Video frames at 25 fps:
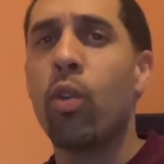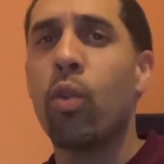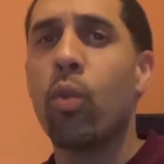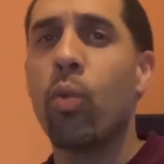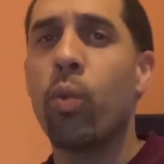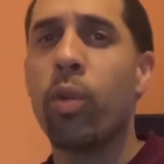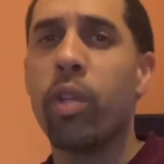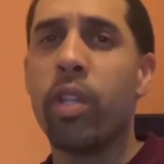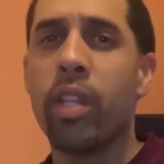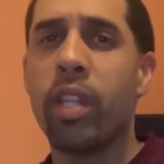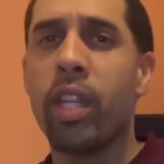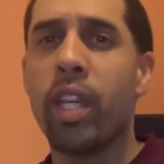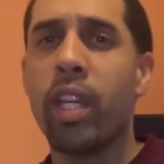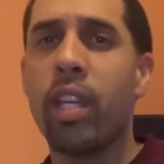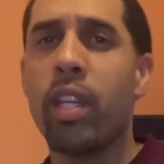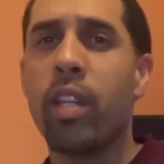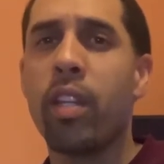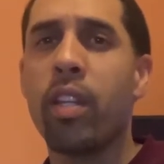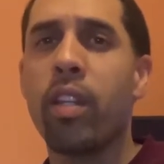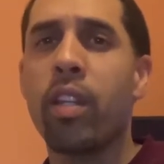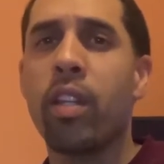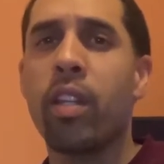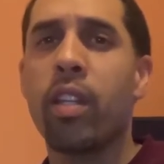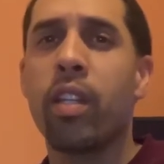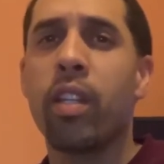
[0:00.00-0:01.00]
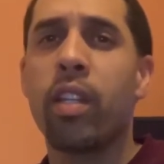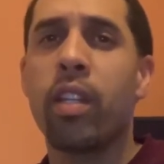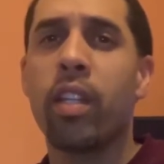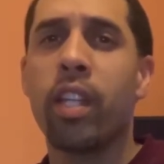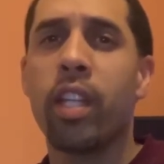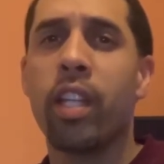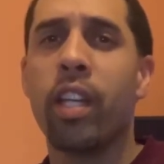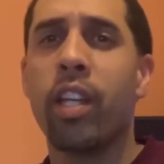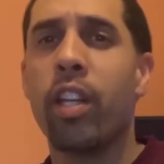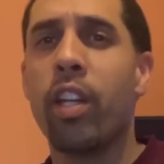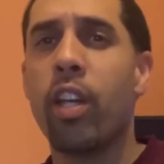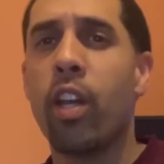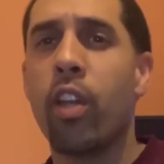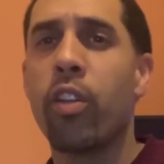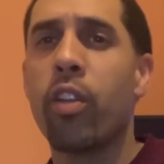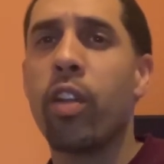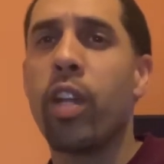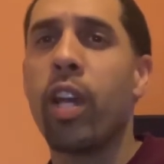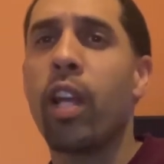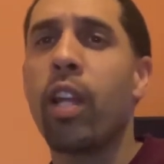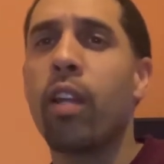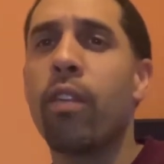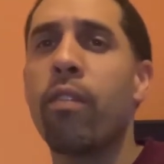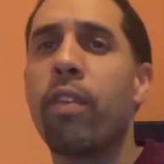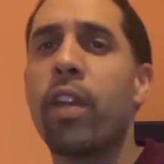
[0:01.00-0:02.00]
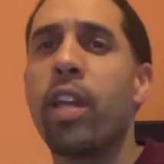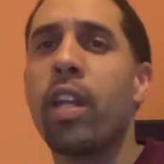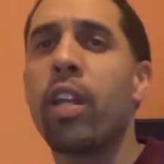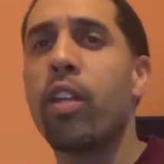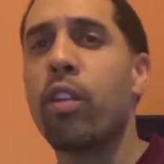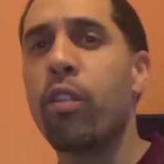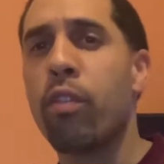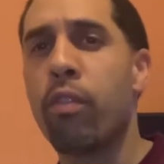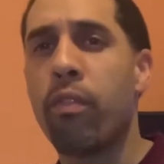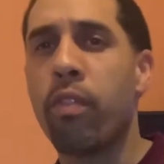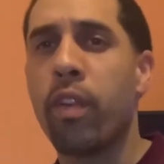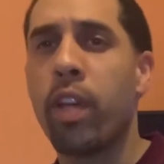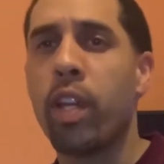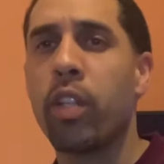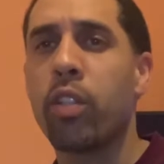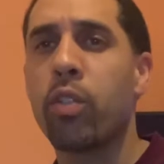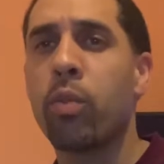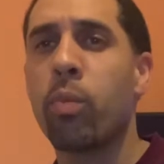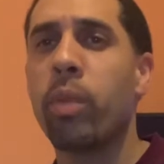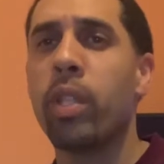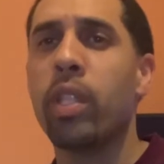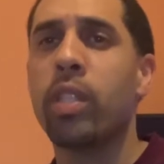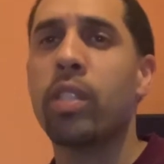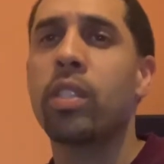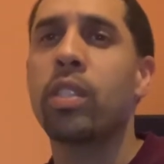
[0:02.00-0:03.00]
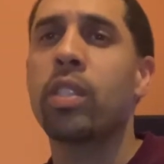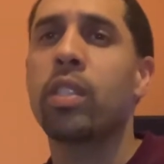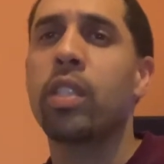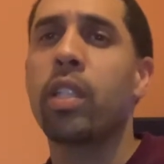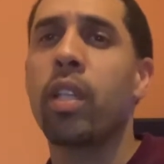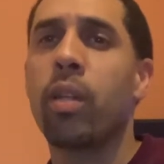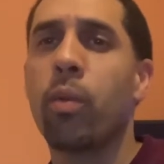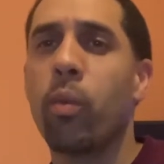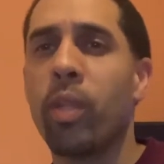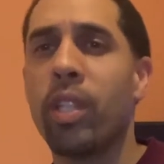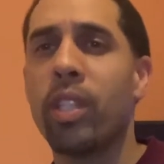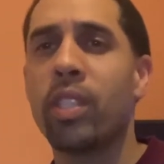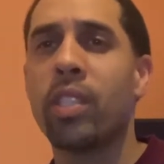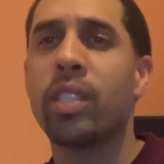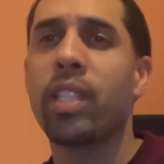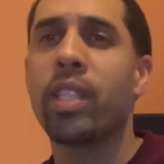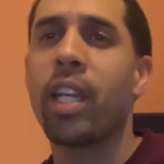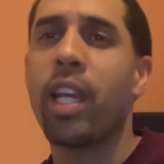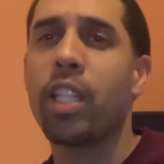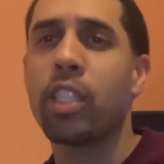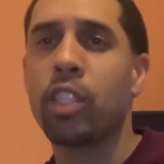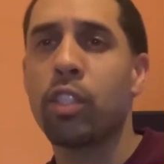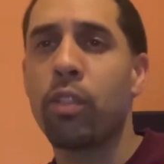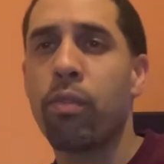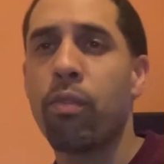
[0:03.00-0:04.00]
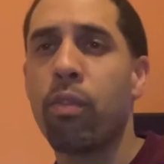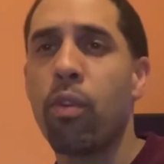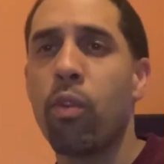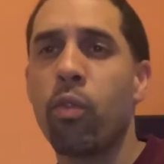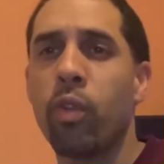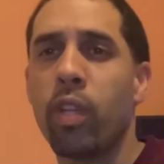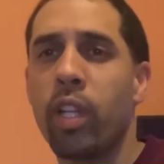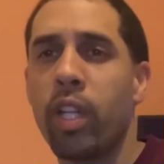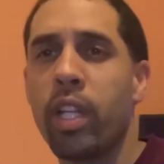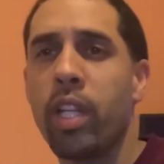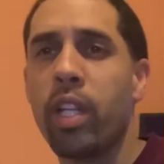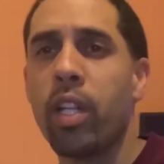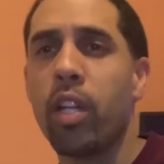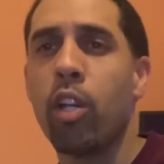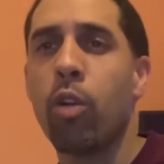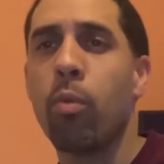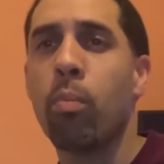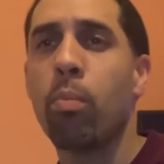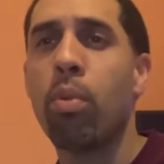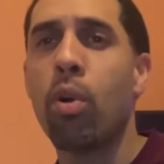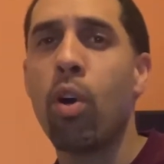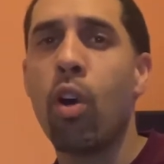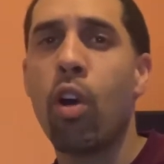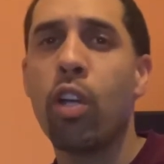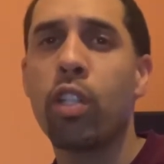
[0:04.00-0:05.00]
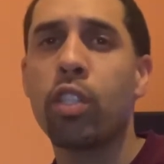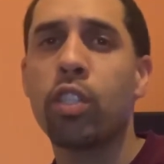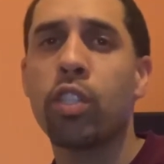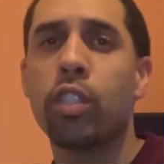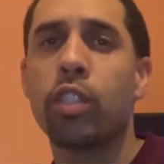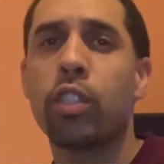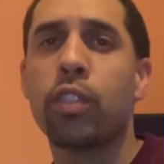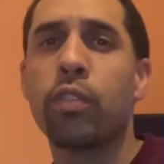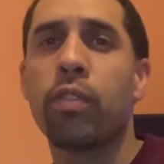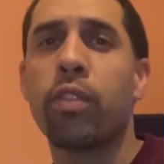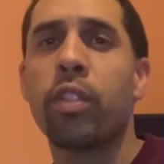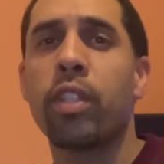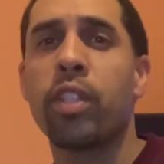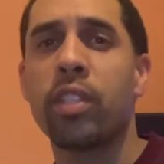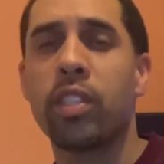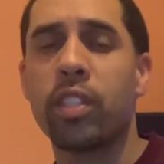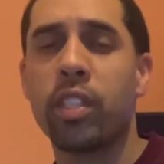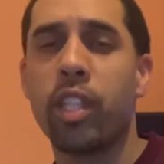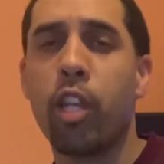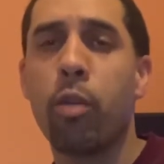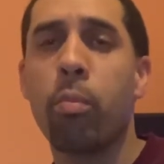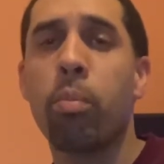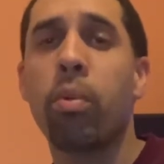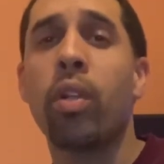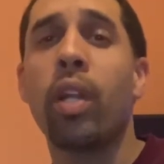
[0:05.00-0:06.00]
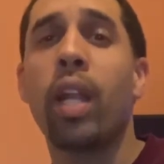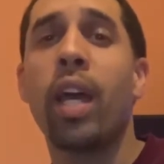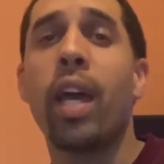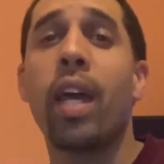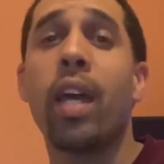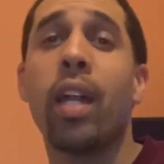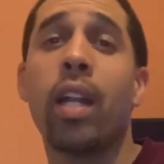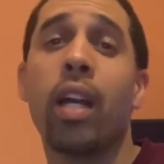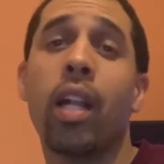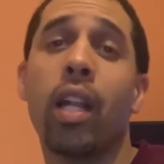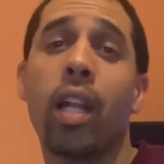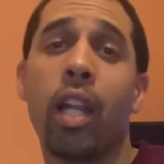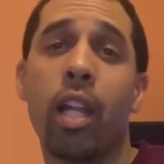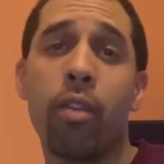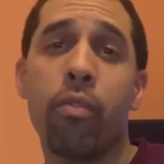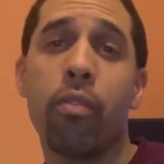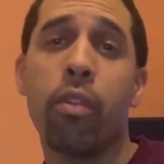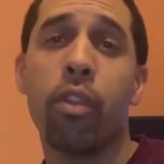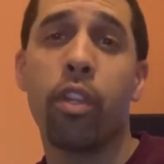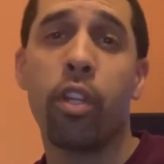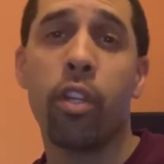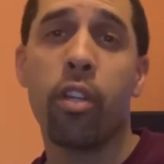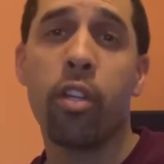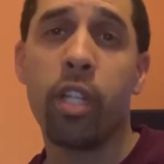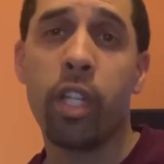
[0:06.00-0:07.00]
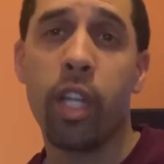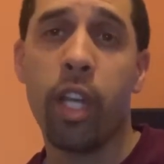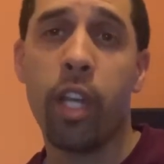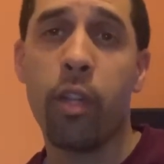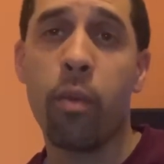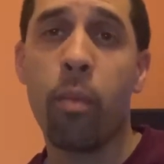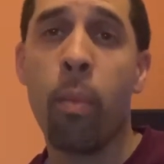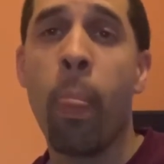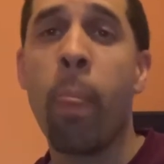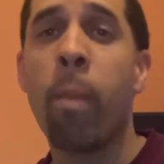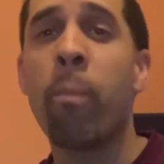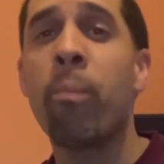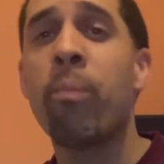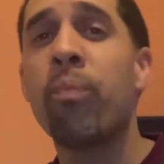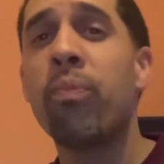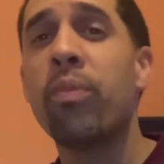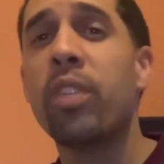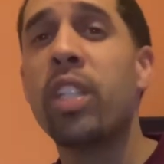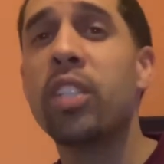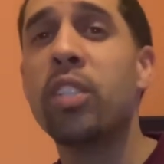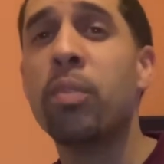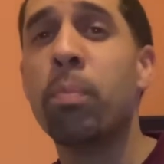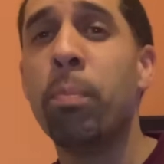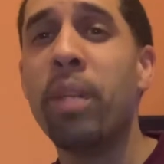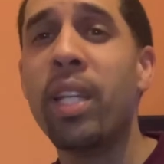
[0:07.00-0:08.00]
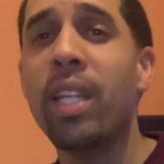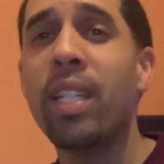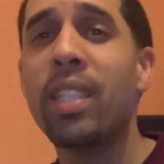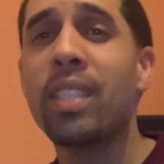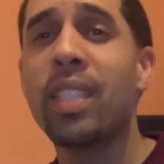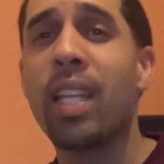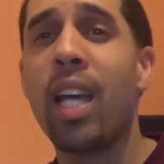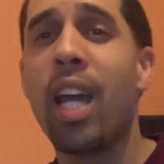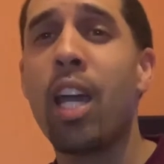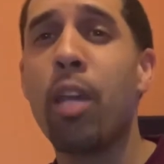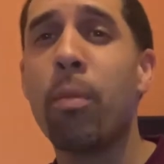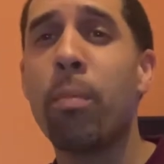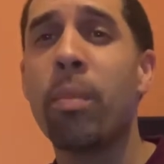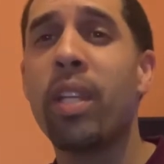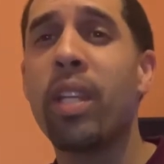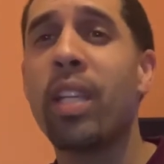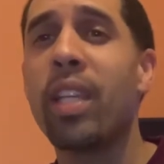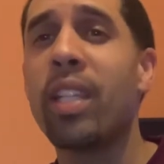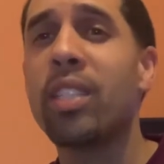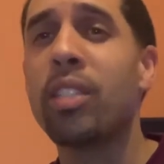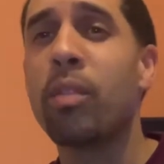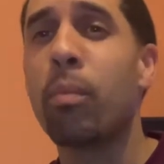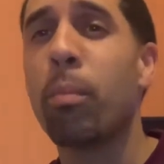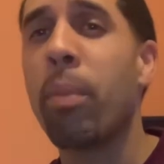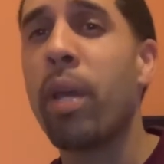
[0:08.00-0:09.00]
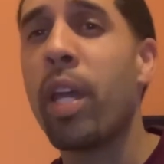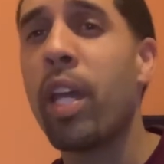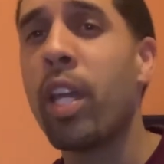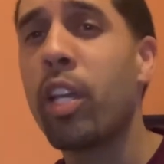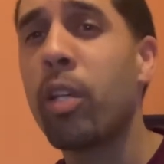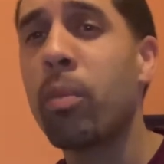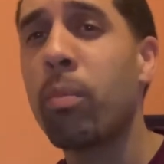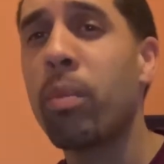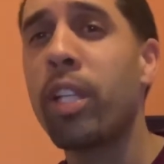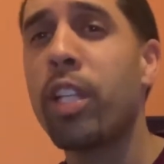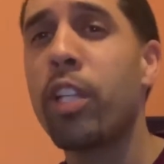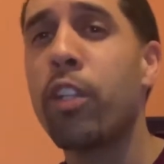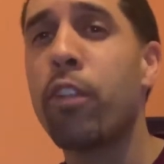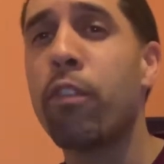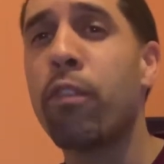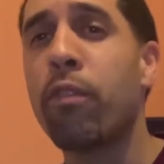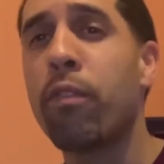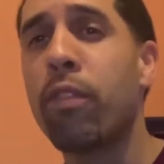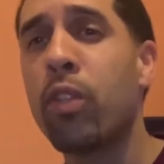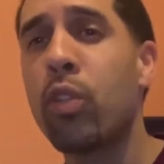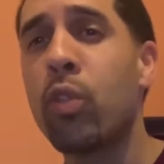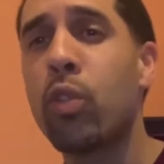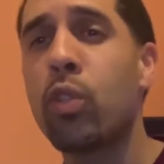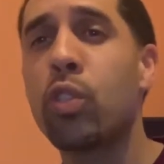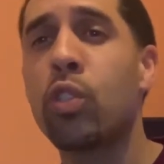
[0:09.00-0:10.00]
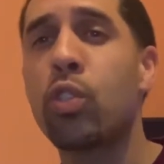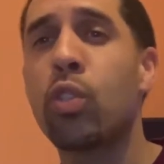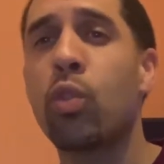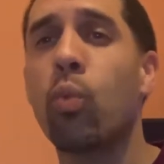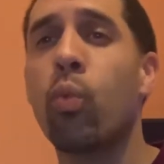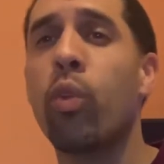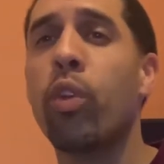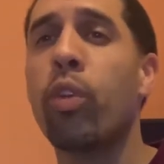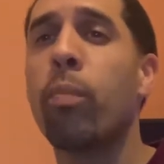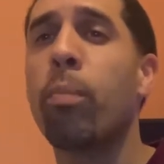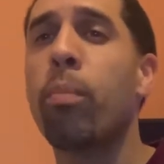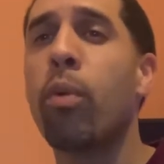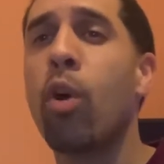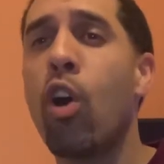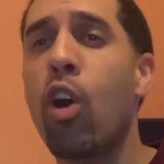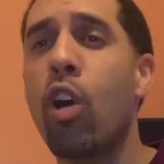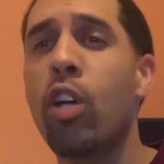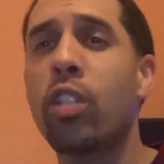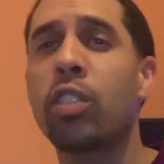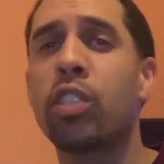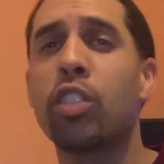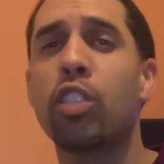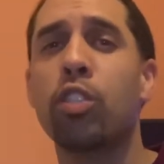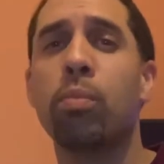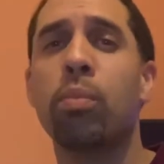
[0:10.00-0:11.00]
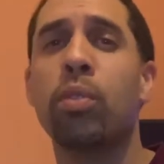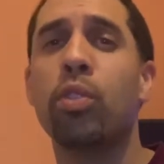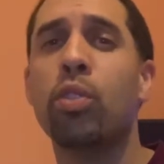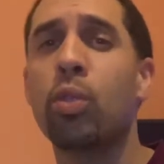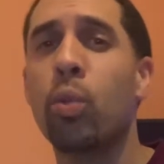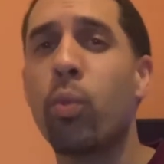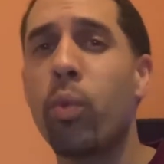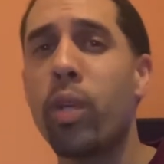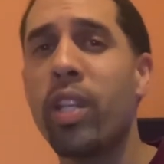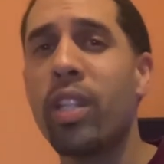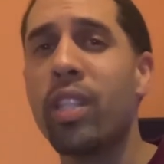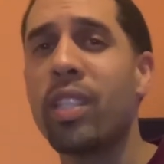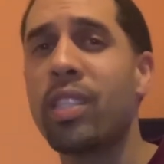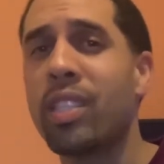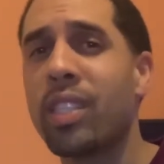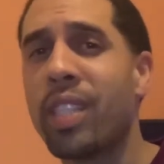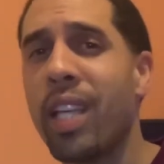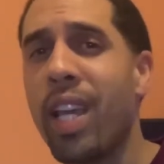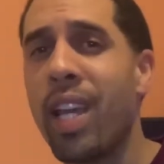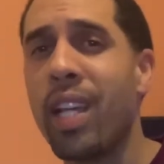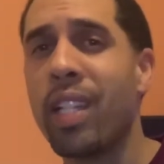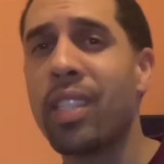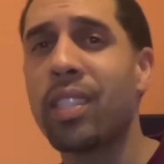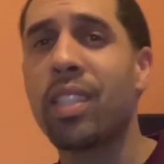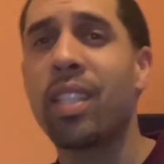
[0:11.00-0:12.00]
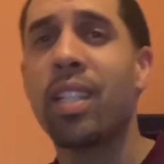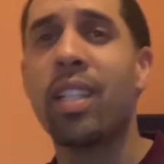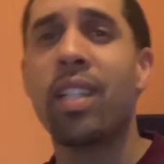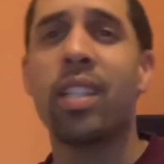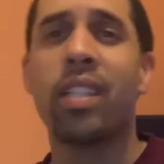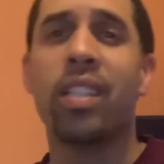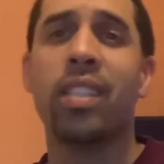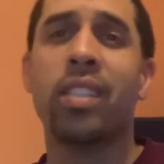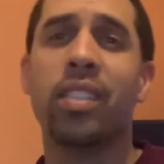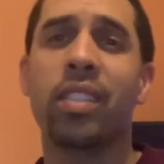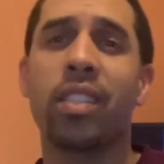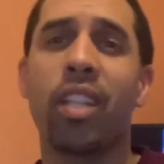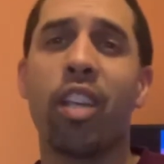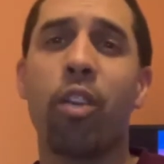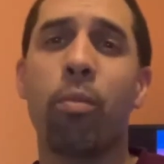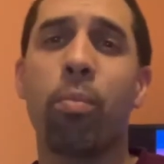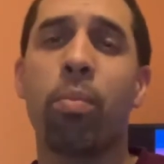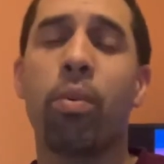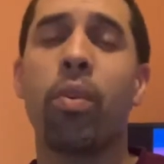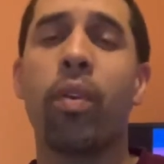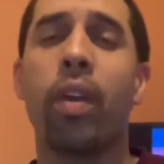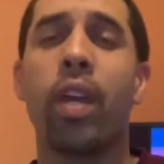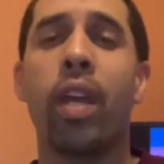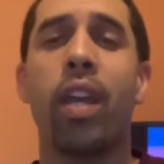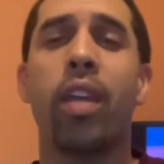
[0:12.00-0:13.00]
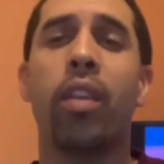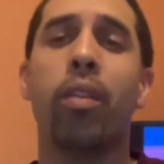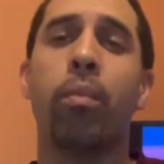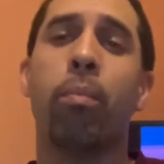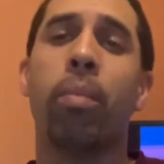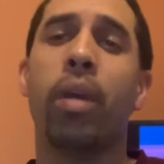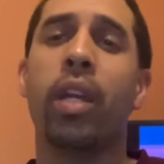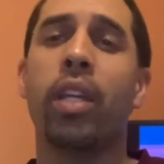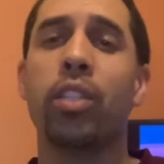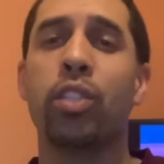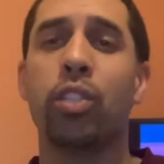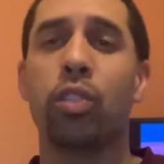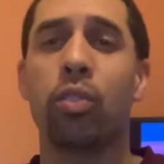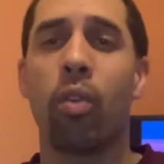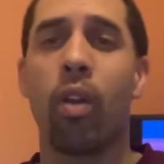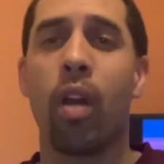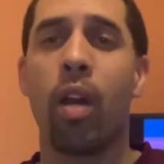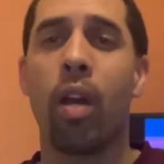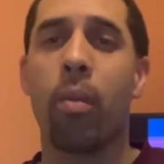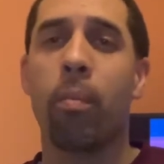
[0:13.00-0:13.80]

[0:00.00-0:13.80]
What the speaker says: We then get another elevated effect when the saxophone lead up pauses for the sample at 1138. This beat timing is impeccably infused with pauses between the sax, the sample, and the bass drop.